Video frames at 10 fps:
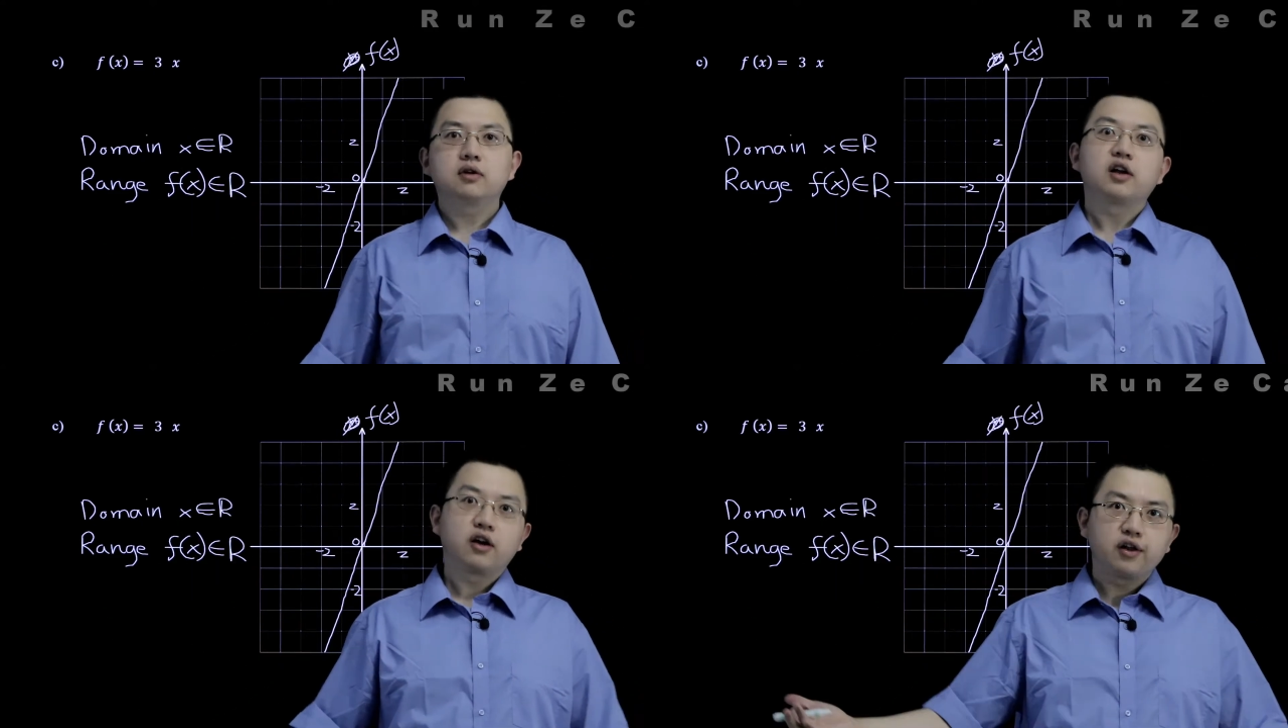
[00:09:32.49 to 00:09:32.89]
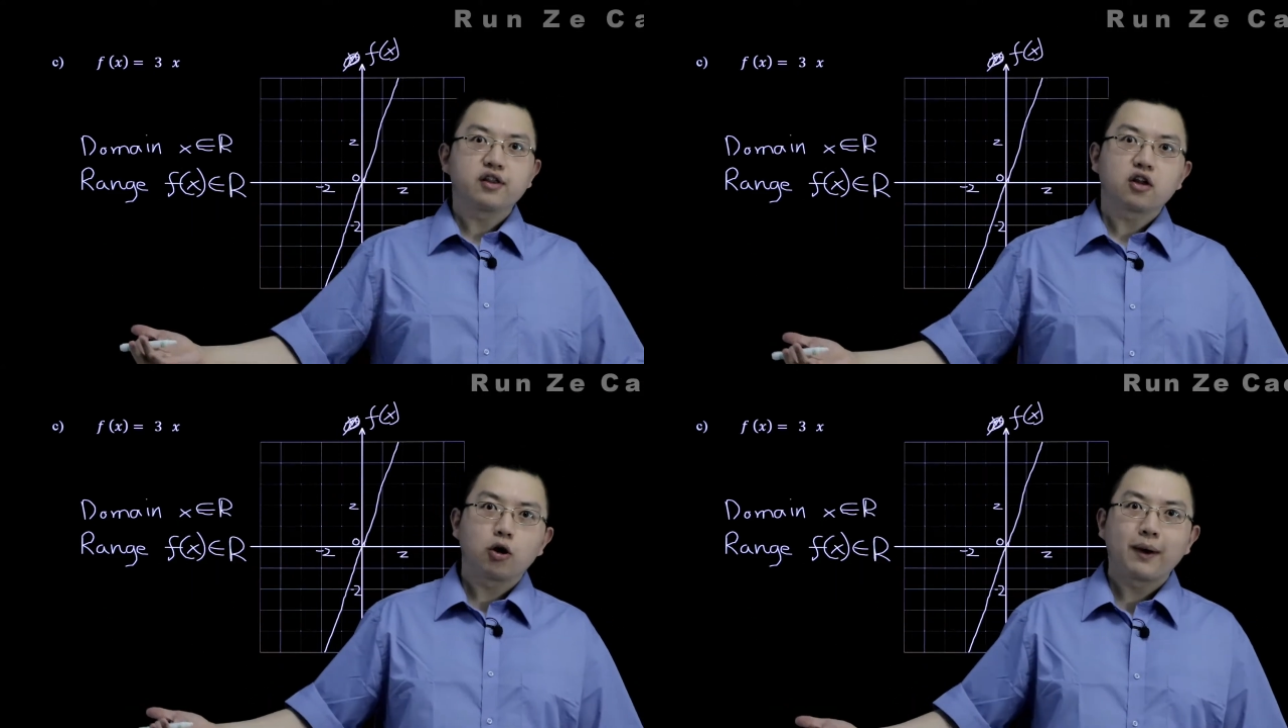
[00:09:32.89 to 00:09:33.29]

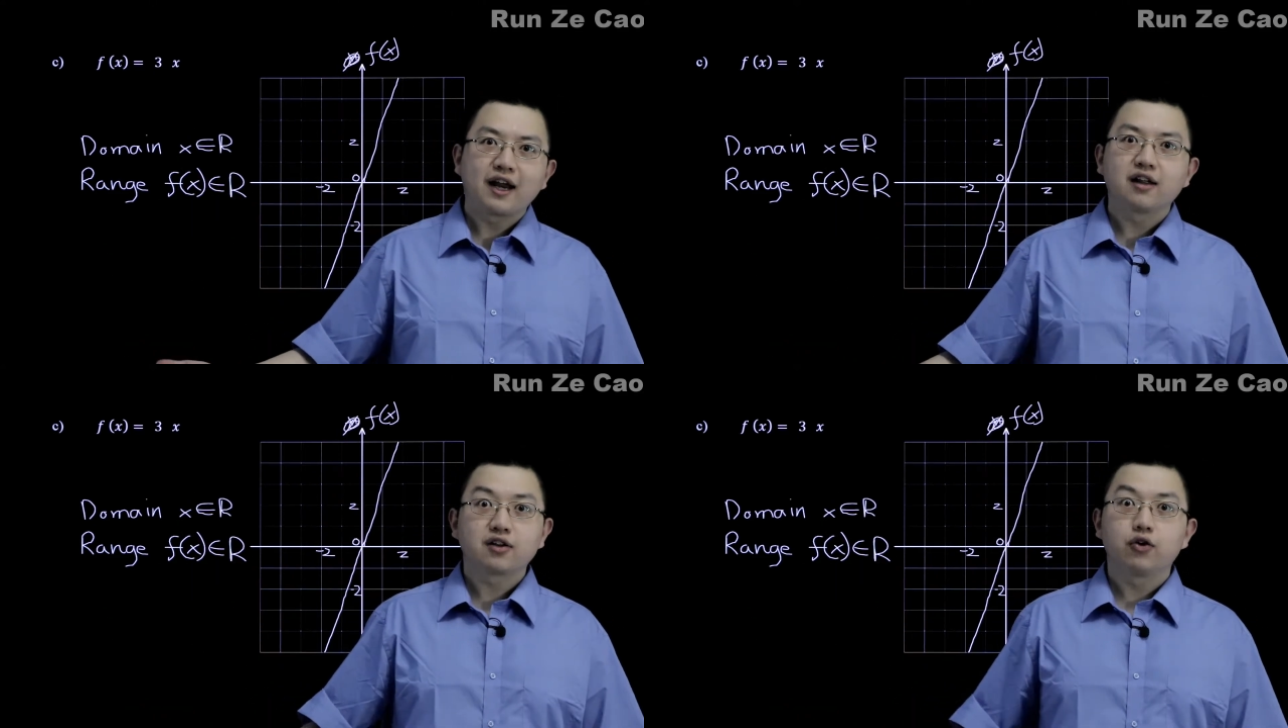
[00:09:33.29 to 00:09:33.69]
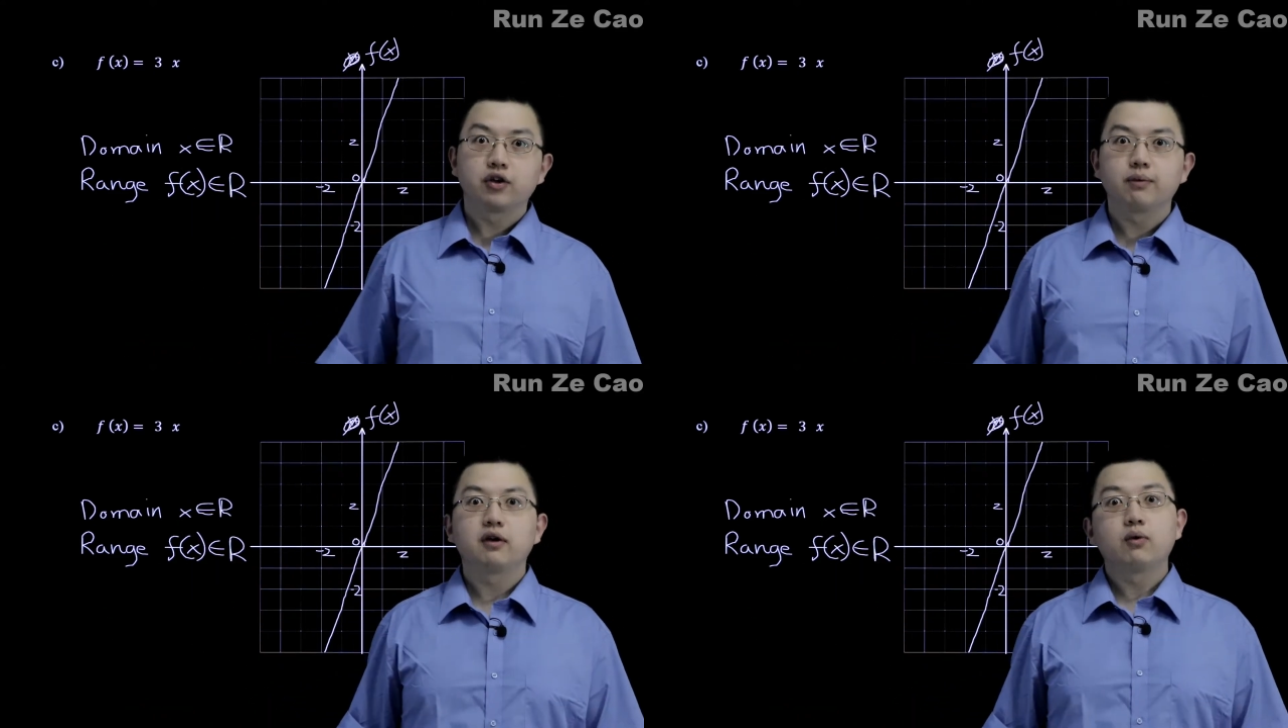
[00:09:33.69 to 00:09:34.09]
clearly the domain is
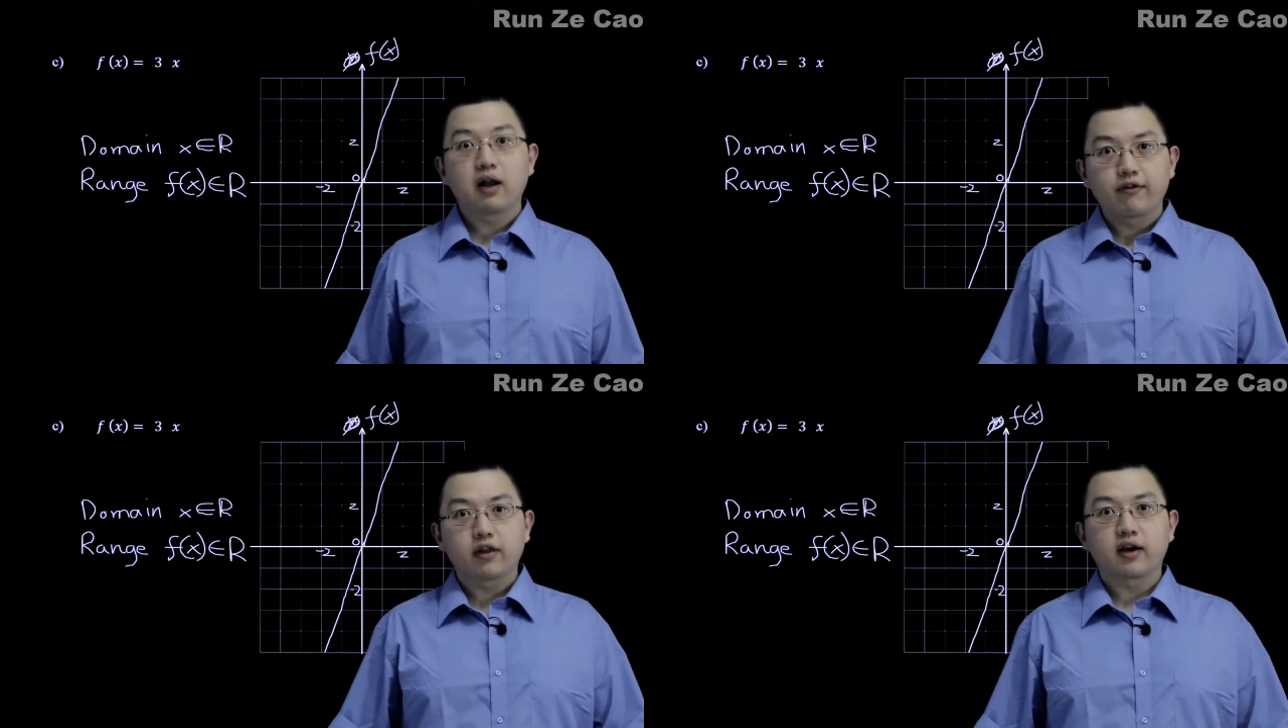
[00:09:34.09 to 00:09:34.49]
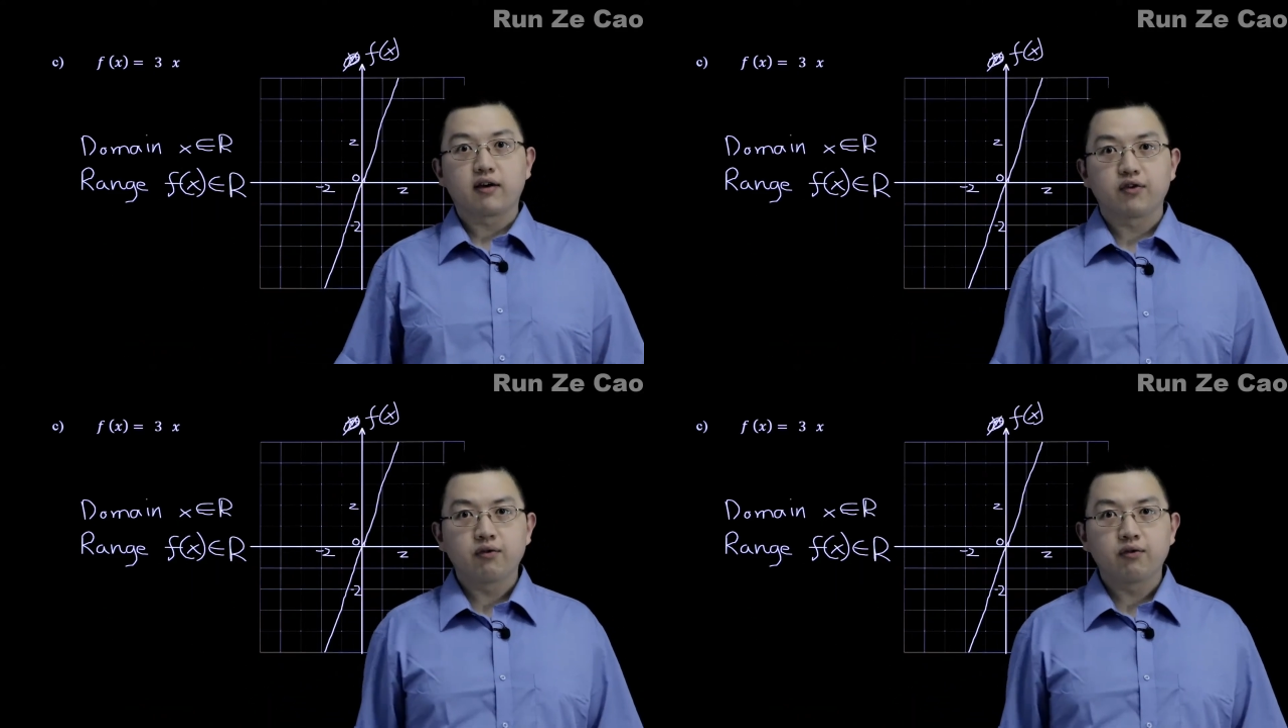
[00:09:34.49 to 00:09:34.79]
going to be whatever they give